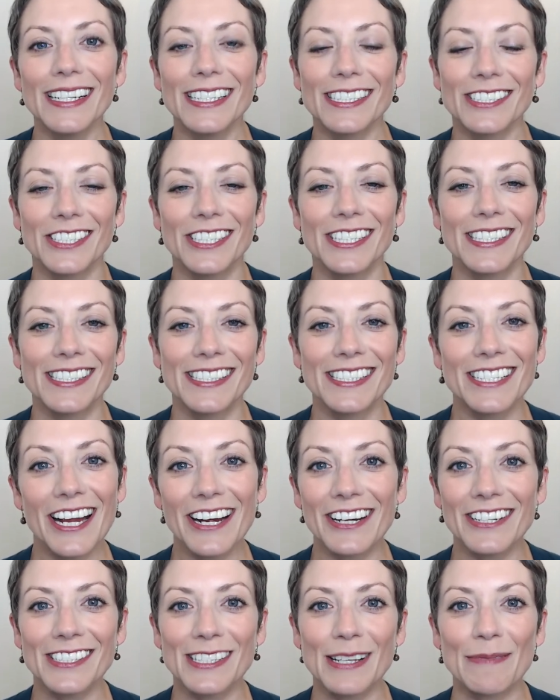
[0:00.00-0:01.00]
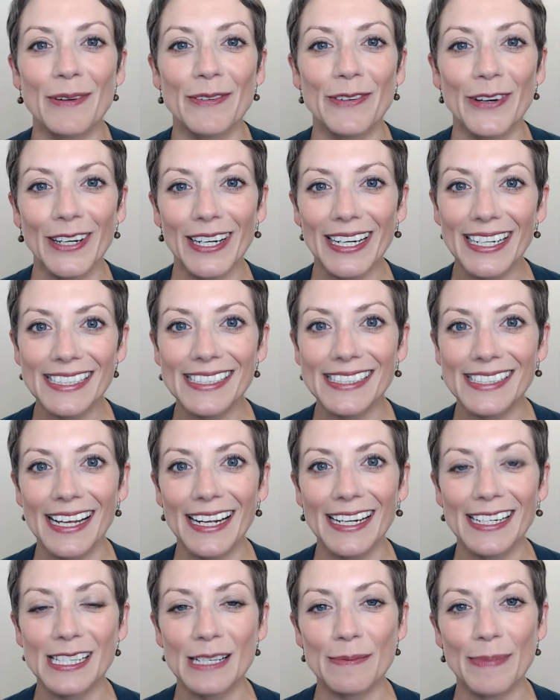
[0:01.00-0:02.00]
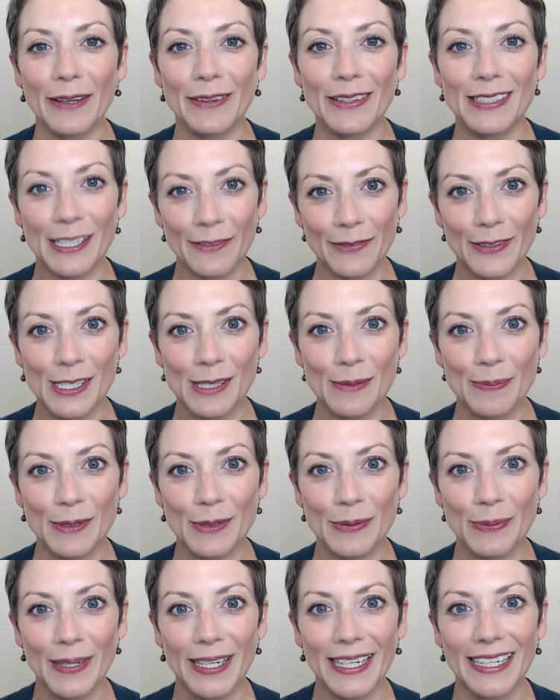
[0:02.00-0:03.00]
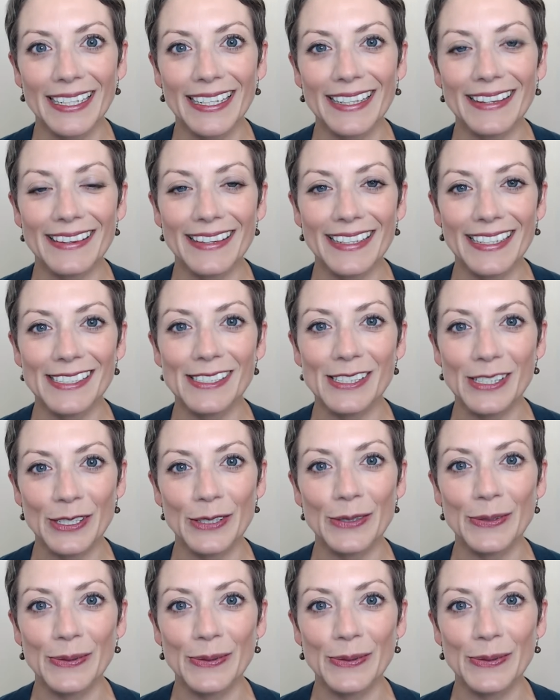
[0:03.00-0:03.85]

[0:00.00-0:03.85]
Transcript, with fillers: She shares some of her insights about the difference between these two